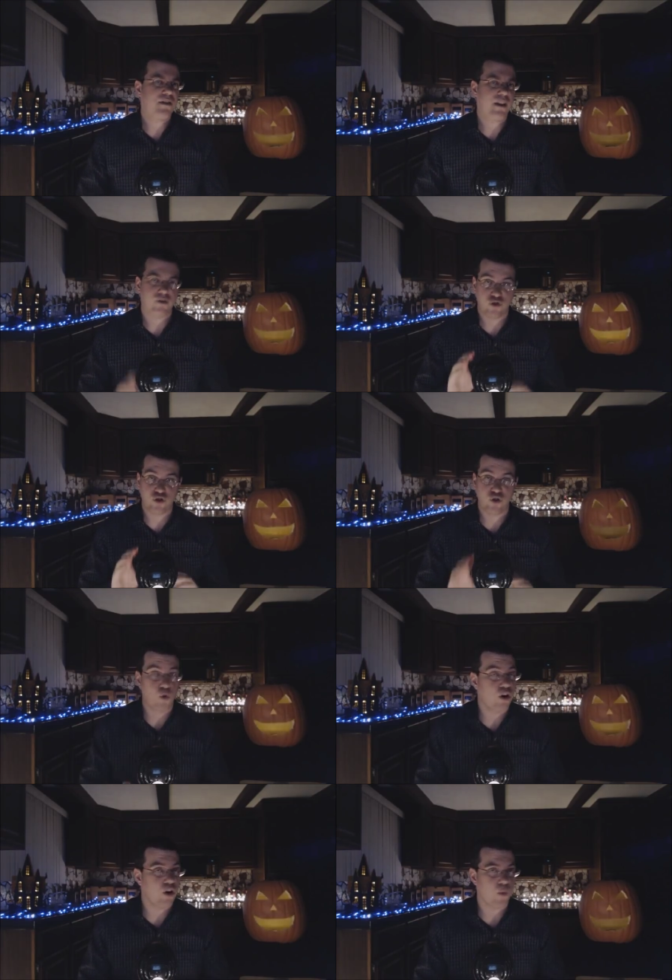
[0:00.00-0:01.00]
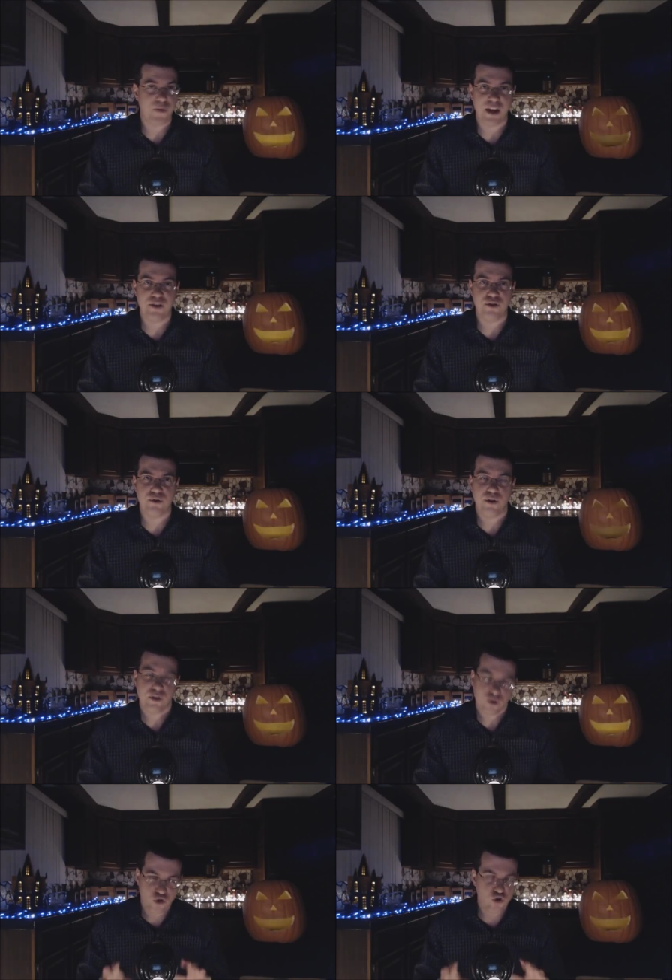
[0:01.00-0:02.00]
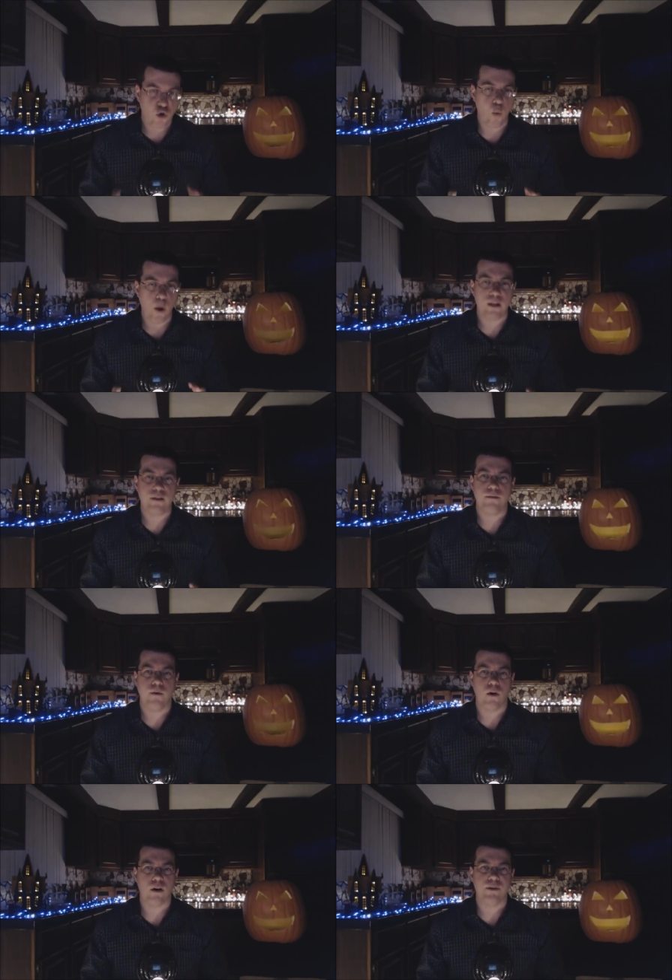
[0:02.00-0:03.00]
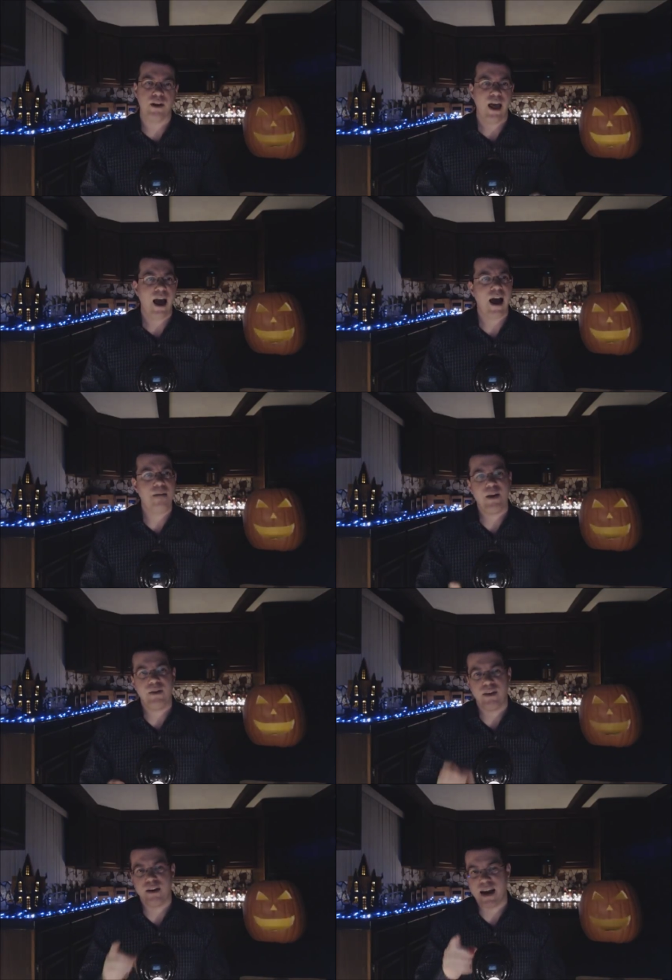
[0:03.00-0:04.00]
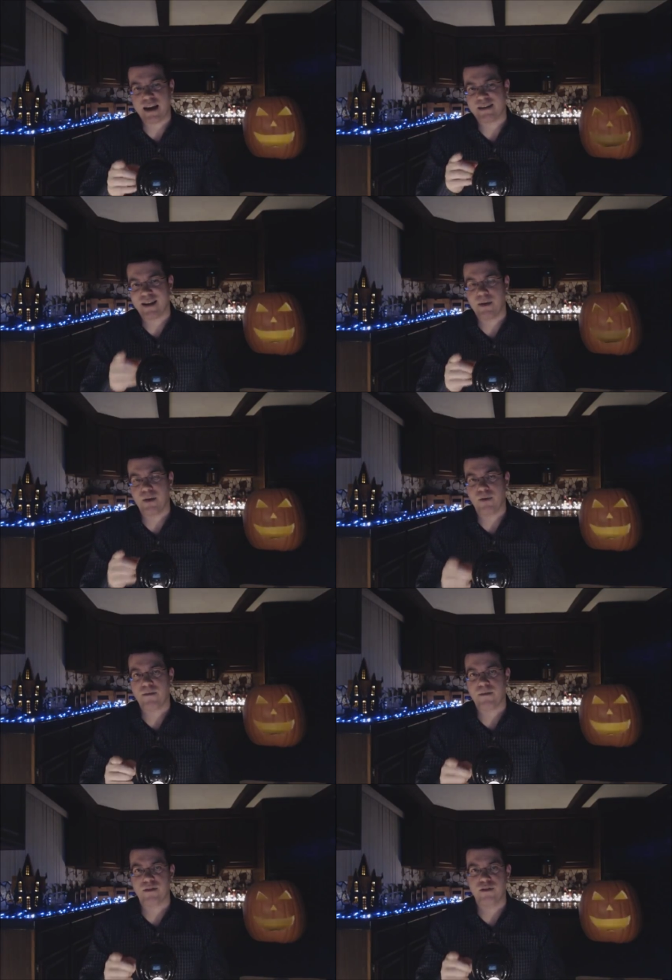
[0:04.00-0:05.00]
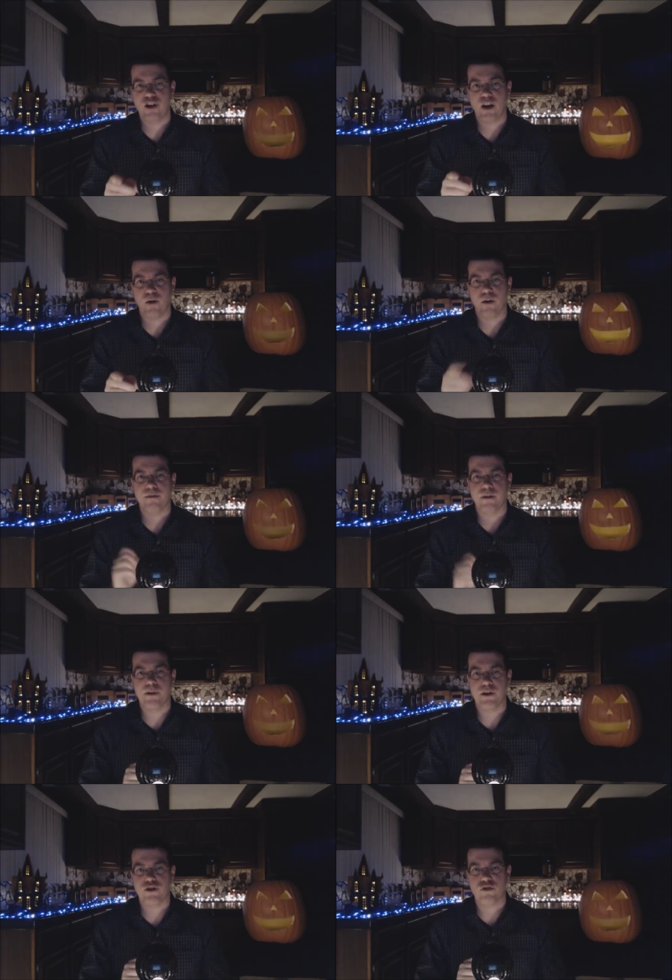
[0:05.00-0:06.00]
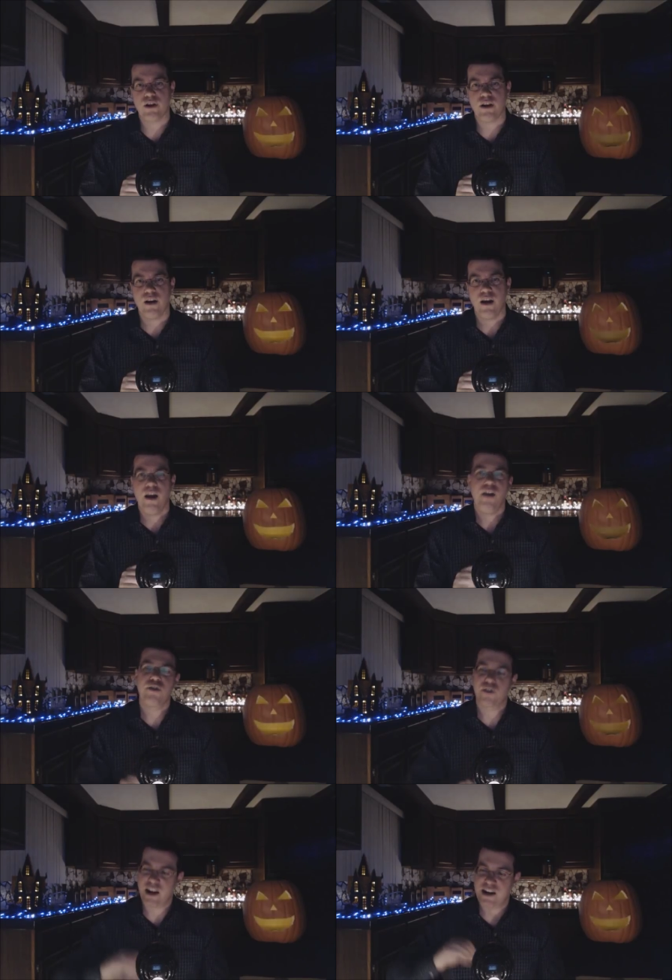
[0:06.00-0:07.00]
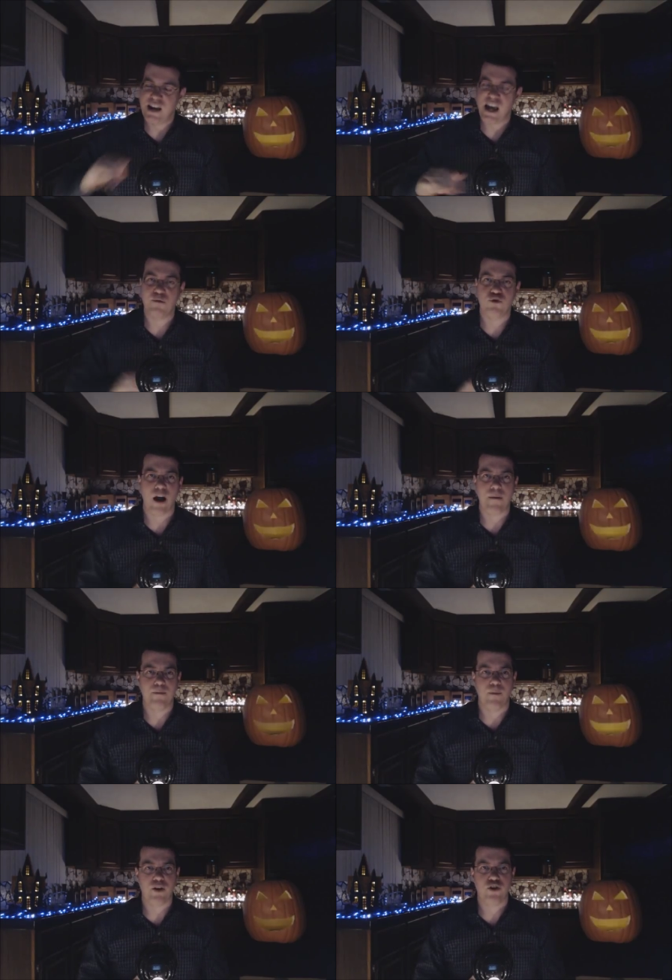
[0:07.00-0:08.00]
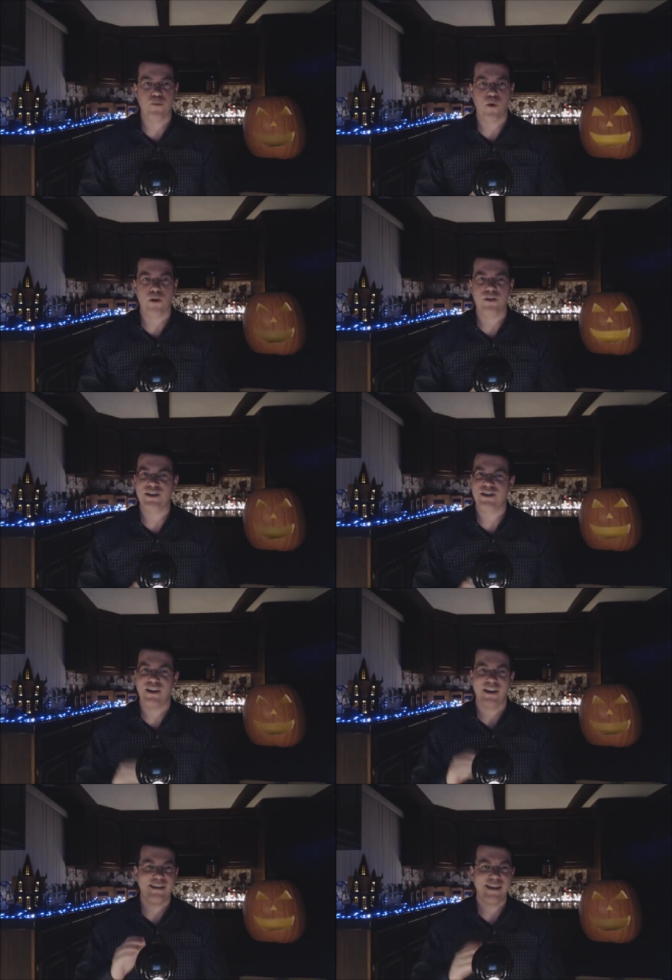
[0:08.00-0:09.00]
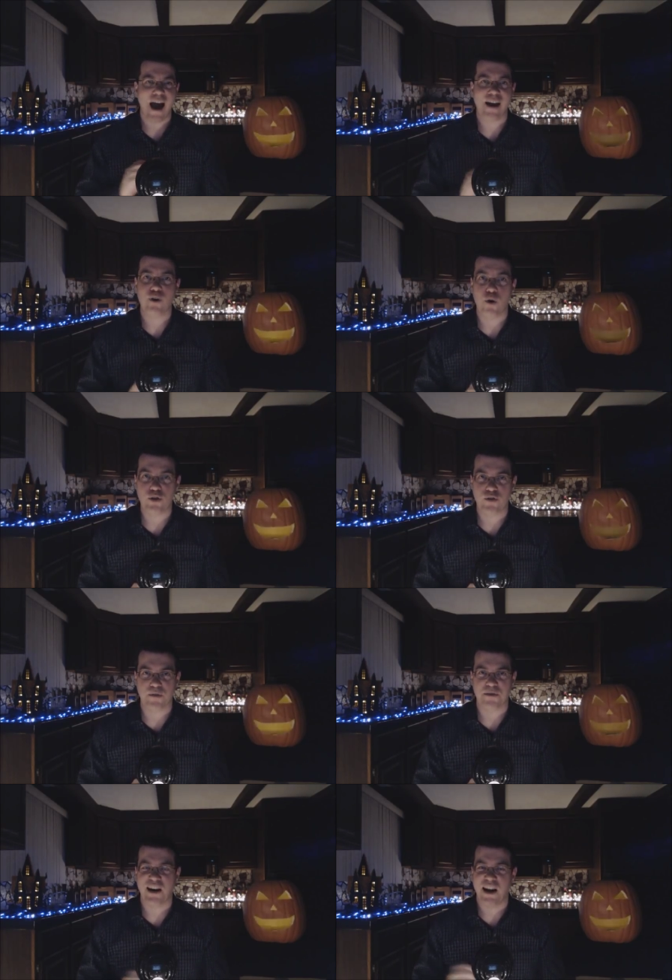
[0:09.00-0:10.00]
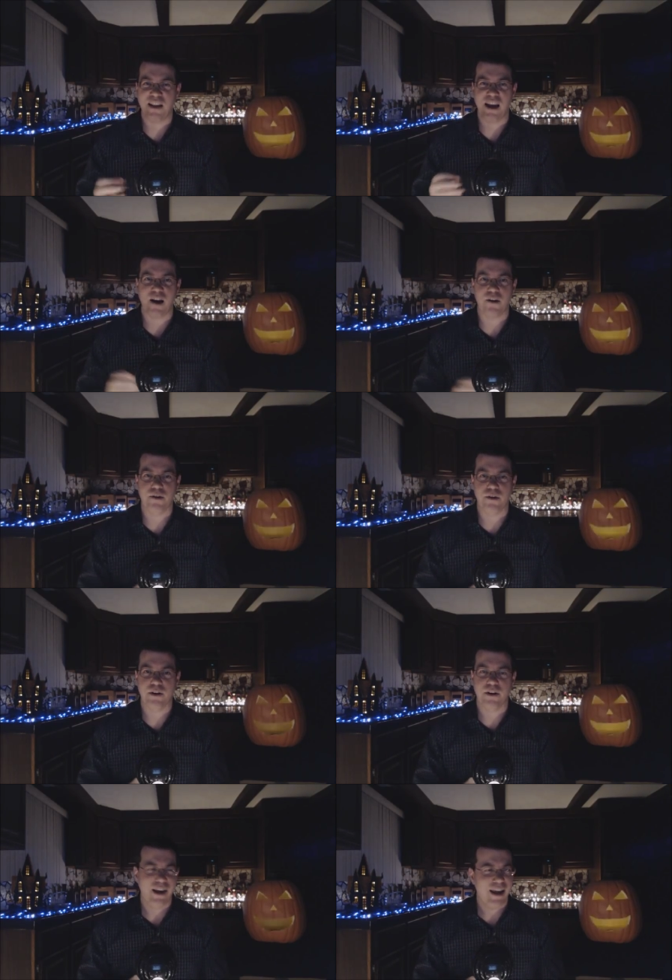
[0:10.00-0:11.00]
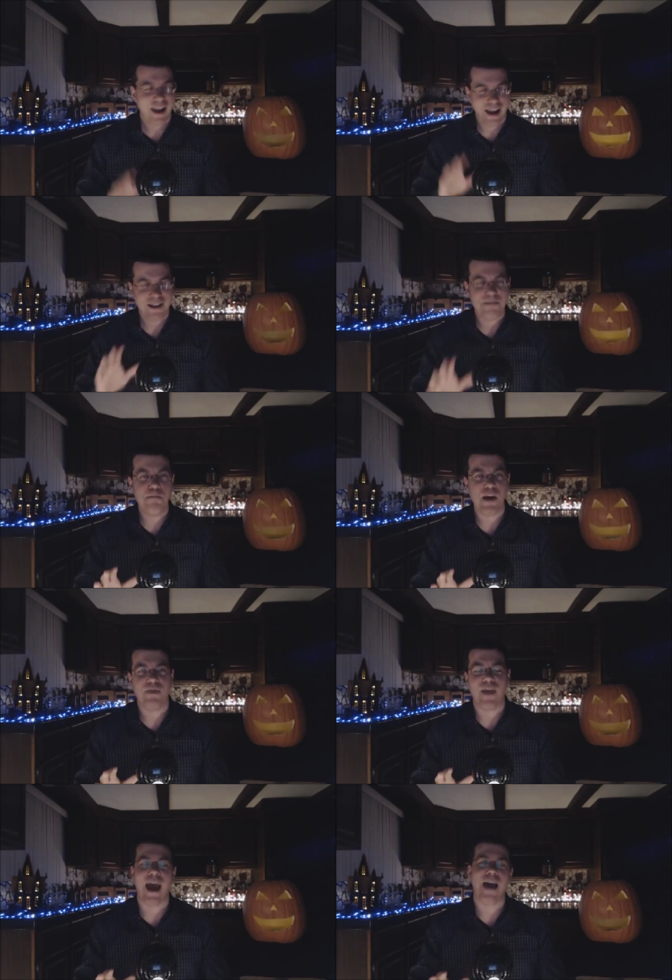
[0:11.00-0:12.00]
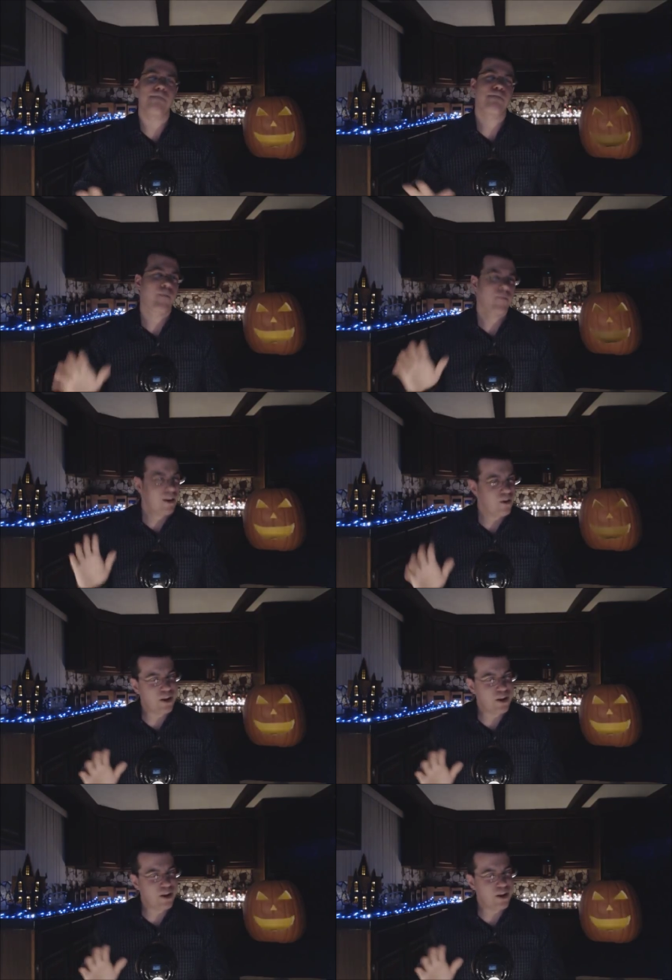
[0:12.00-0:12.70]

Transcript: And these guys are so good at what they do. They're so well informed. I bet that the next time they reference the J-Horror film industry, they're going to name drop a bunch more of these non-ghost films that I laid out earlier and admit that,